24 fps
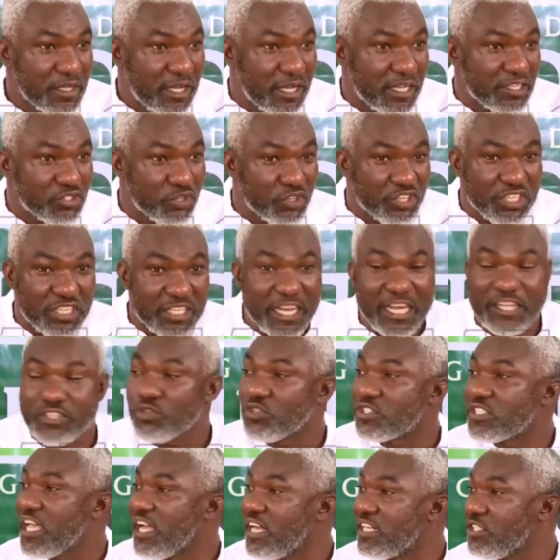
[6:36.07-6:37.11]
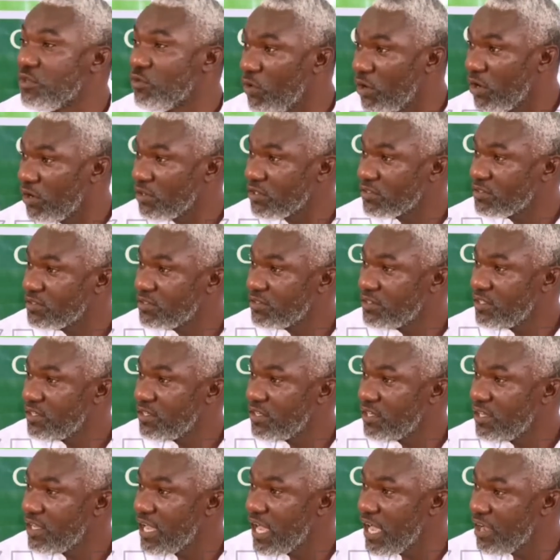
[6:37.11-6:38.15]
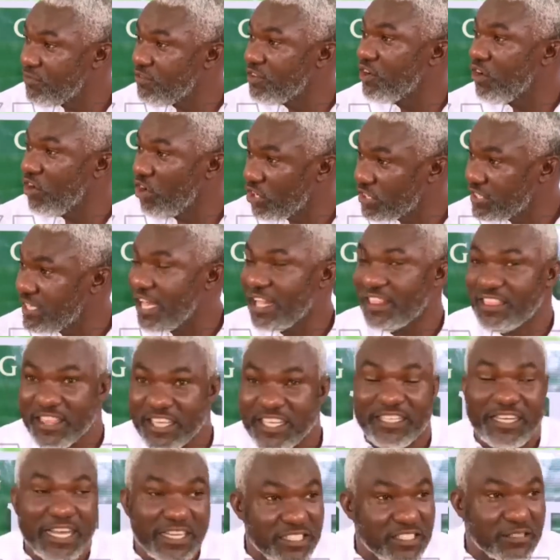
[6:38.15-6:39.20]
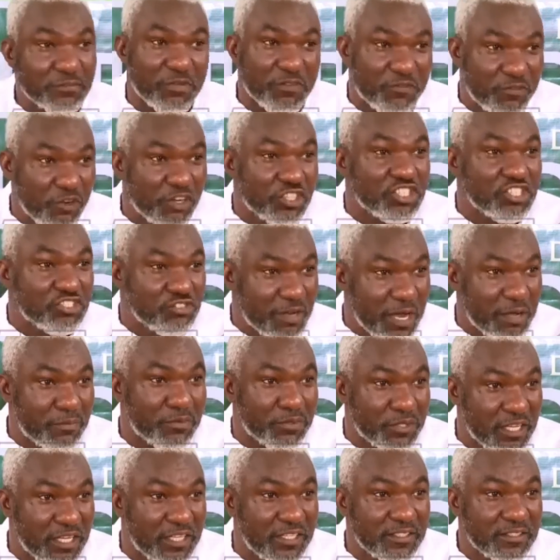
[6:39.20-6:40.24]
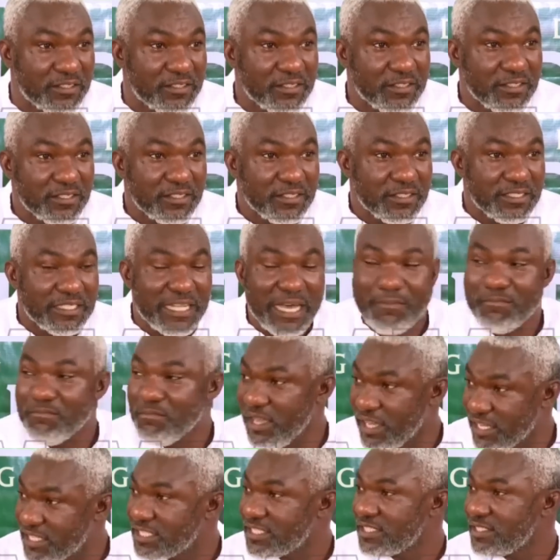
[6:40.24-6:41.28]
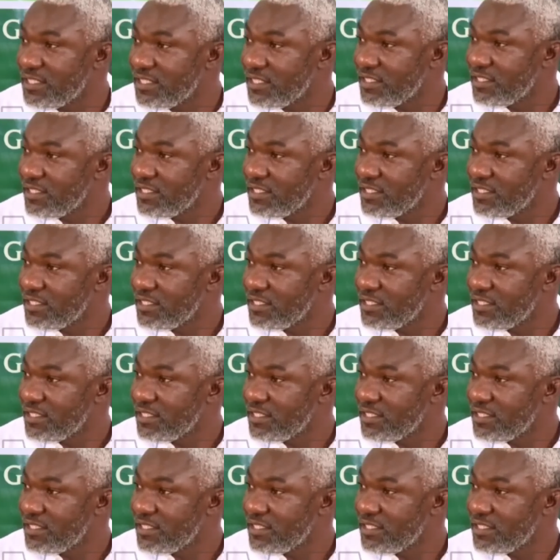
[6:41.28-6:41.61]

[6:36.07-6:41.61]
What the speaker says: And so he needed to tell the world every other thing that is before the tribunal that makes